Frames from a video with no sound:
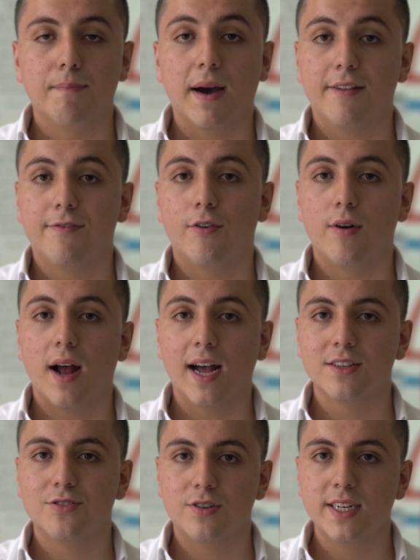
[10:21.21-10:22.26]
But for
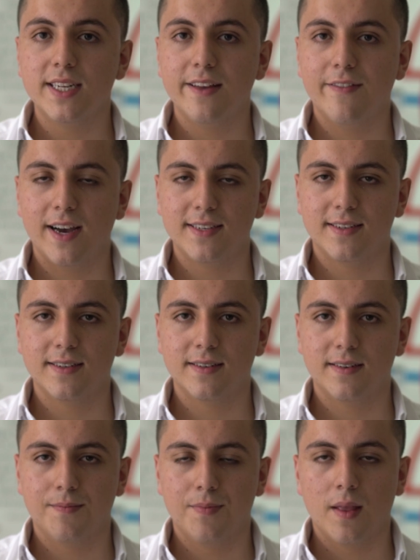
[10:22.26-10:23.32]
Android devices,